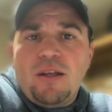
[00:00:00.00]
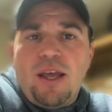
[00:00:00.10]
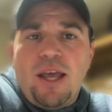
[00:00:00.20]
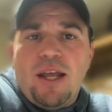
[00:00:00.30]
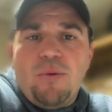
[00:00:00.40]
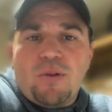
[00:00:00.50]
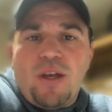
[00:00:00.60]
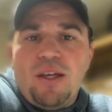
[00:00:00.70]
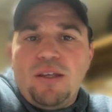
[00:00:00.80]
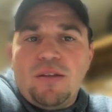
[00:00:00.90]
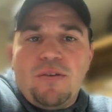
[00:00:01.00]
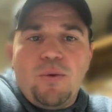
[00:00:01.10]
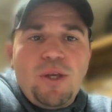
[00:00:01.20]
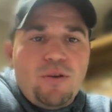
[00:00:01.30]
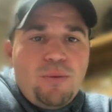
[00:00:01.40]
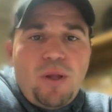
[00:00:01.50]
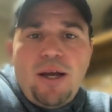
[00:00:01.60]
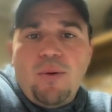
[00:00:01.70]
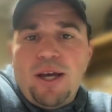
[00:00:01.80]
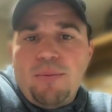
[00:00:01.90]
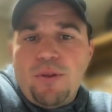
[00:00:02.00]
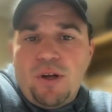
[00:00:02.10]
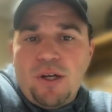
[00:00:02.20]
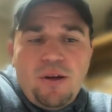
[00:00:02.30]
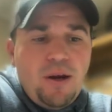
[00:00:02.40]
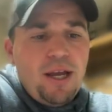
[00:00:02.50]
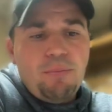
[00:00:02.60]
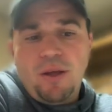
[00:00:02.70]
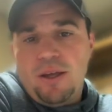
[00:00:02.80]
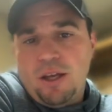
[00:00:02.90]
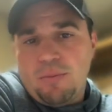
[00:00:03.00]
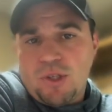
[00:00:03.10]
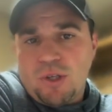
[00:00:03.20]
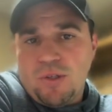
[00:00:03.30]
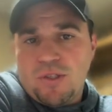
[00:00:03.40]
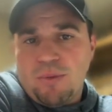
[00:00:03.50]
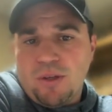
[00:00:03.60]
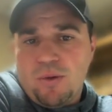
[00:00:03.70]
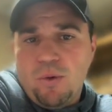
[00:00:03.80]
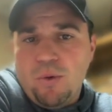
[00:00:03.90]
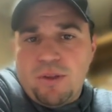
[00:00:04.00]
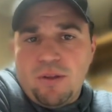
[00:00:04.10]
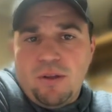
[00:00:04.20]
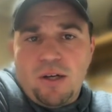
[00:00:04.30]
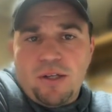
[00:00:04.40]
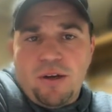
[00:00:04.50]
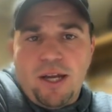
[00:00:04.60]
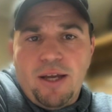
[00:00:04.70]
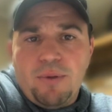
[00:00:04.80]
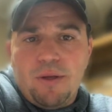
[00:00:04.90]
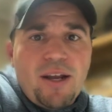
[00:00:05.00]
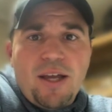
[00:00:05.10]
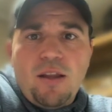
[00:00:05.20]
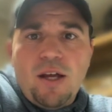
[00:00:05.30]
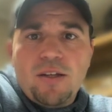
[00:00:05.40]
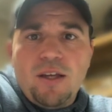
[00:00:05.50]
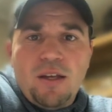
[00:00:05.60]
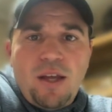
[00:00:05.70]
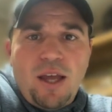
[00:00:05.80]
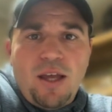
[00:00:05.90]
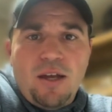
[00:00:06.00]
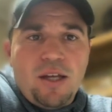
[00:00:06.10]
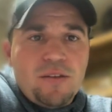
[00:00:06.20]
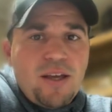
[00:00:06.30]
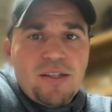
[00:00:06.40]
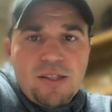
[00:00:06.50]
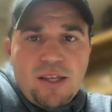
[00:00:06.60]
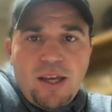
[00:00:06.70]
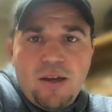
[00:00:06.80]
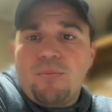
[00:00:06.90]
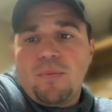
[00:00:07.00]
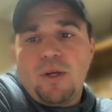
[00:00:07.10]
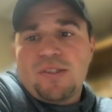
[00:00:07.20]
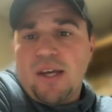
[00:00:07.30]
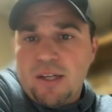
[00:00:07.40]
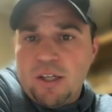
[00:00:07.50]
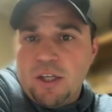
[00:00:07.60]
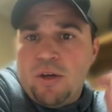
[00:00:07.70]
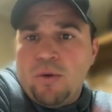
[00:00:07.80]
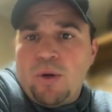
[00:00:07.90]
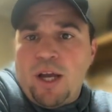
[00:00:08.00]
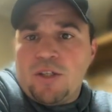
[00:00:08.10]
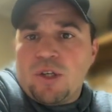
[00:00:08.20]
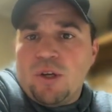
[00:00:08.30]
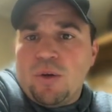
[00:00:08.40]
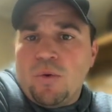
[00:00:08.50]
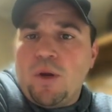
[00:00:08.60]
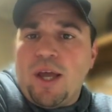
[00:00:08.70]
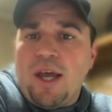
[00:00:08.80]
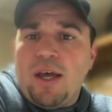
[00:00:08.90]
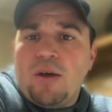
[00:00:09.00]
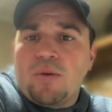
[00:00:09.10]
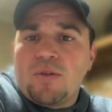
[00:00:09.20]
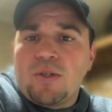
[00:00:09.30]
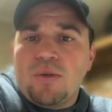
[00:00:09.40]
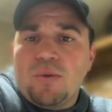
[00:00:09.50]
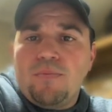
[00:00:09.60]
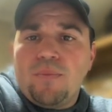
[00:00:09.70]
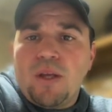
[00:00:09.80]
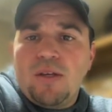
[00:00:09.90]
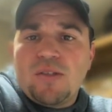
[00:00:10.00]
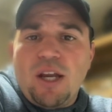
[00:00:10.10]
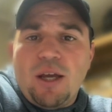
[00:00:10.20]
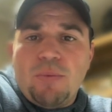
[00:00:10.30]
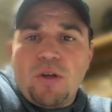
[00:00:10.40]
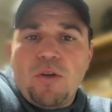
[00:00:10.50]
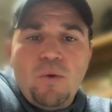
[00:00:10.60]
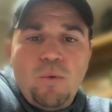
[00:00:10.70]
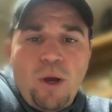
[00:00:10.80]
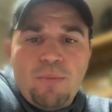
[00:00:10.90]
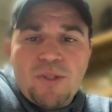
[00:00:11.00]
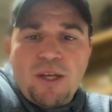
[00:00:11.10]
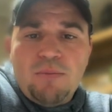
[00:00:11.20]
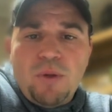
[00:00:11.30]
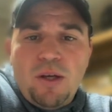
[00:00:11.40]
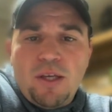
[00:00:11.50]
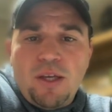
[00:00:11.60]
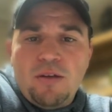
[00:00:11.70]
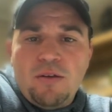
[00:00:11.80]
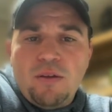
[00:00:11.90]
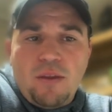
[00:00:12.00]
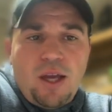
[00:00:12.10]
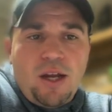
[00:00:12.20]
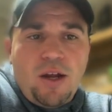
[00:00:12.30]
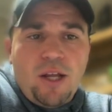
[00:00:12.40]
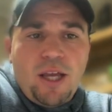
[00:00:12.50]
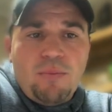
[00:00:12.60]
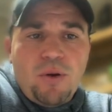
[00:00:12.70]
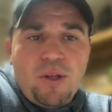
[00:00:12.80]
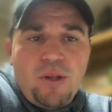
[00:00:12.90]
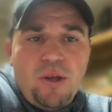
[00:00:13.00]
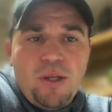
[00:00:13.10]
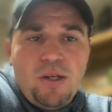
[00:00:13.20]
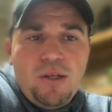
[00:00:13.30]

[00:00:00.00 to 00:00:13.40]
and it will take you to either the Plow app or the Lawn Care app. I'm going to show you something cool within the Lawn Care app. I logged in a test account. A second ago, I showed how to set up a new website plugin that I already had preloaded